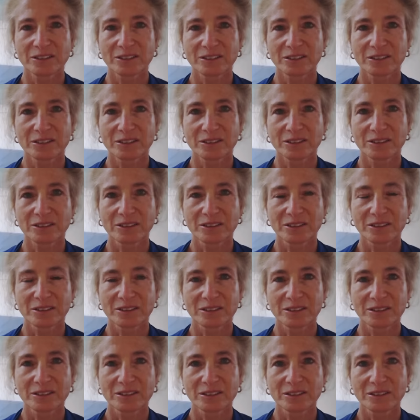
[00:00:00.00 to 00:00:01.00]

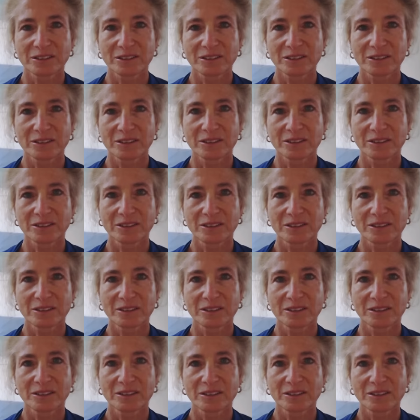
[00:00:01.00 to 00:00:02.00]

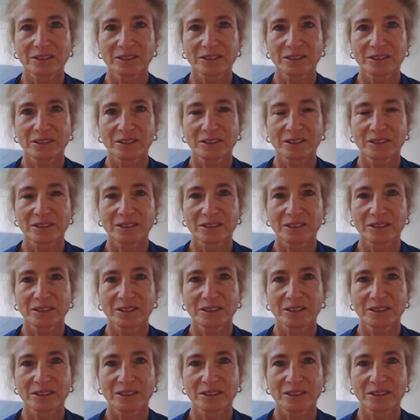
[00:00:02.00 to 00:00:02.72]
(no one is talking)